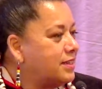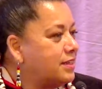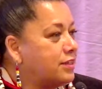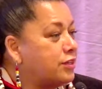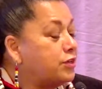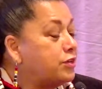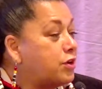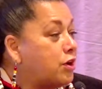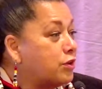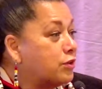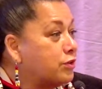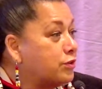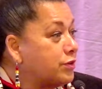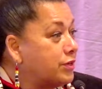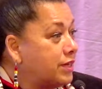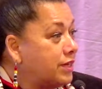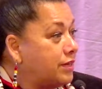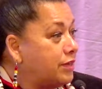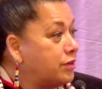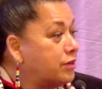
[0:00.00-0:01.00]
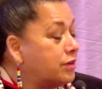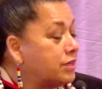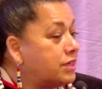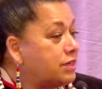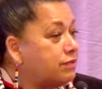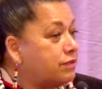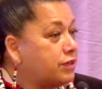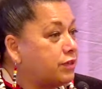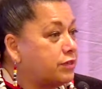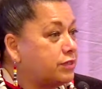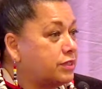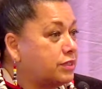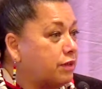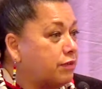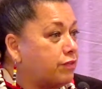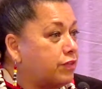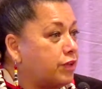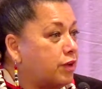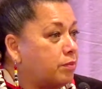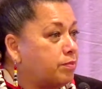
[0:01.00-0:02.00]
You're not learning. You're not giving
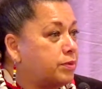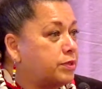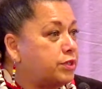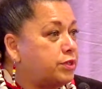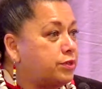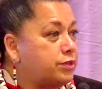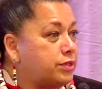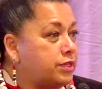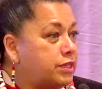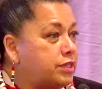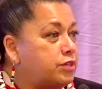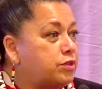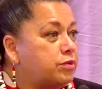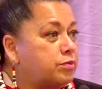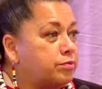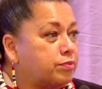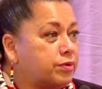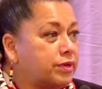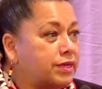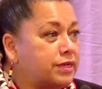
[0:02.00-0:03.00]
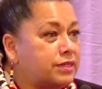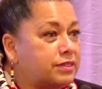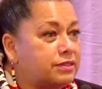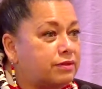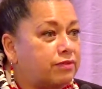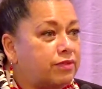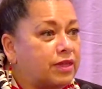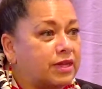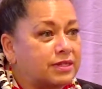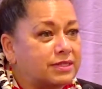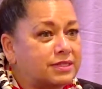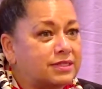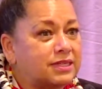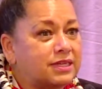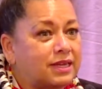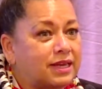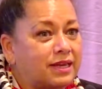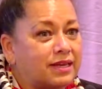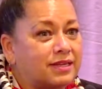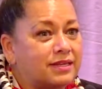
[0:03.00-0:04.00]
yourself the opportunity to embrace if that's the
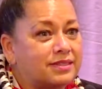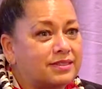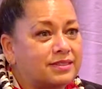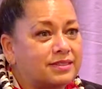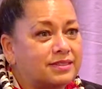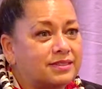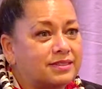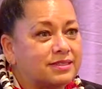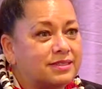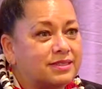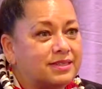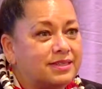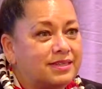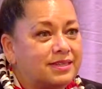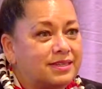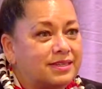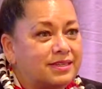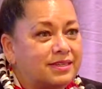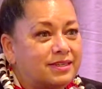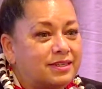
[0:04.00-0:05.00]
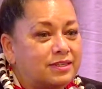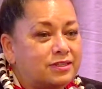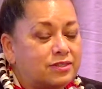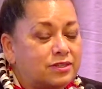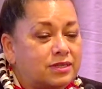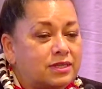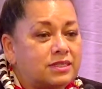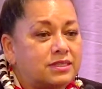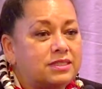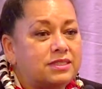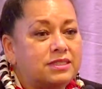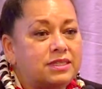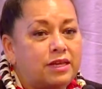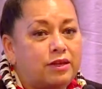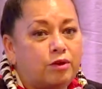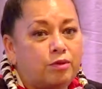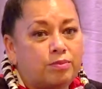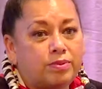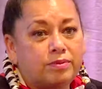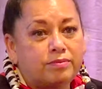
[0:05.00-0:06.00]
case. So let's
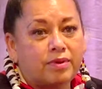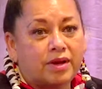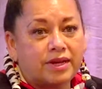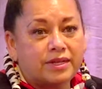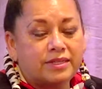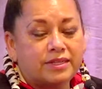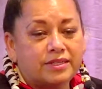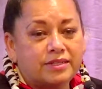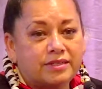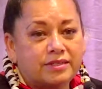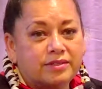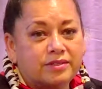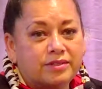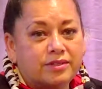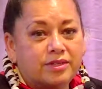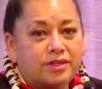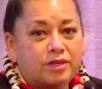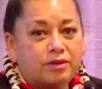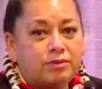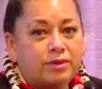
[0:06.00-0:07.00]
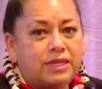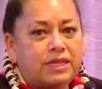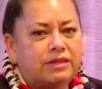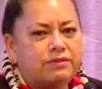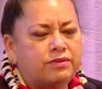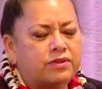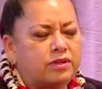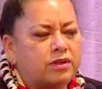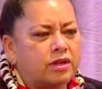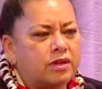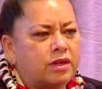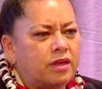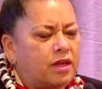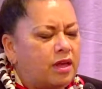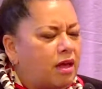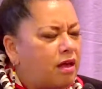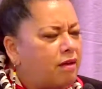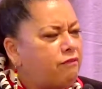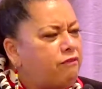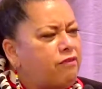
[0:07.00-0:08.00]
stay open-minded. We live in a
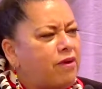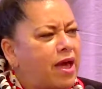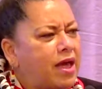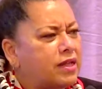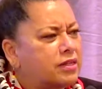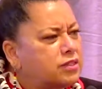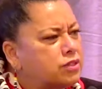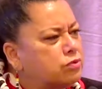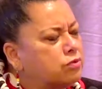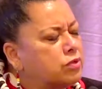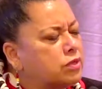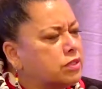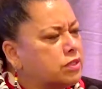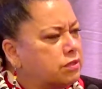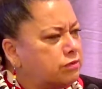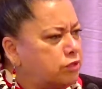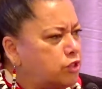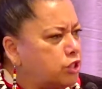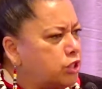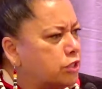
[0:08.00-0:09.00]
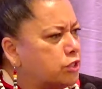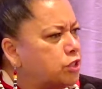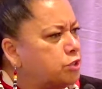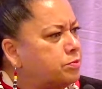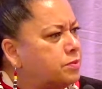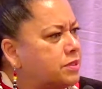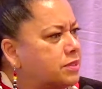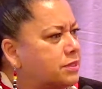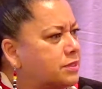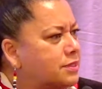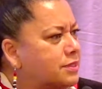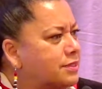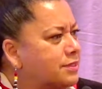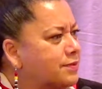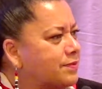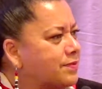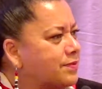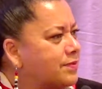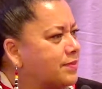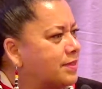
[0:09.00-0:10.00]
vast world of
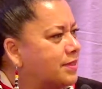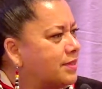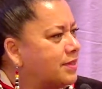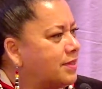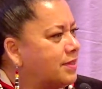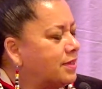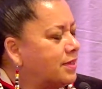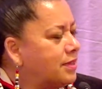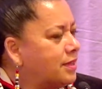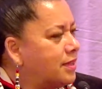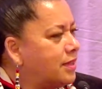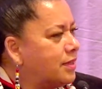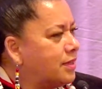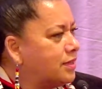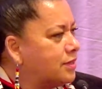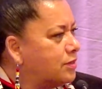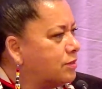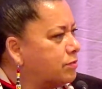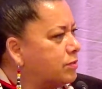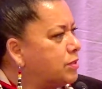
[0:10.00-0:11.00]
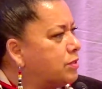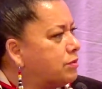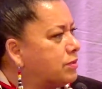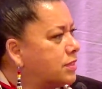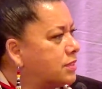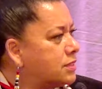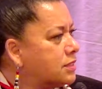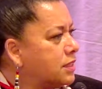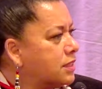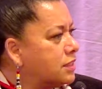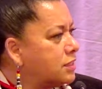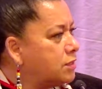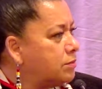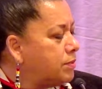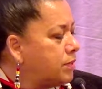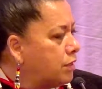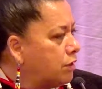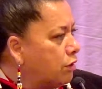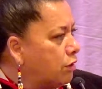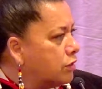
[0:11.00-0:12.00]
judgments, and we know what it's like to
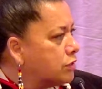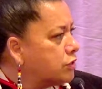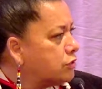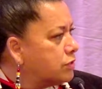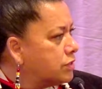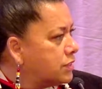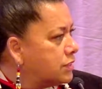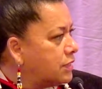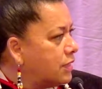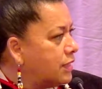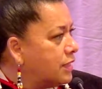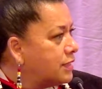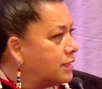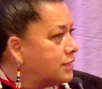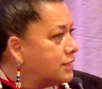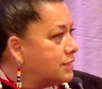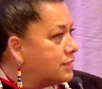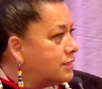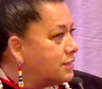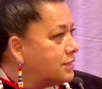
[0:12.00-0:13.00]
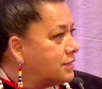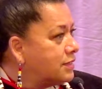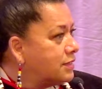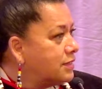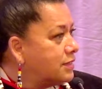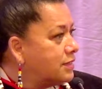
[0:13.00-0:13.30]
be ostracized.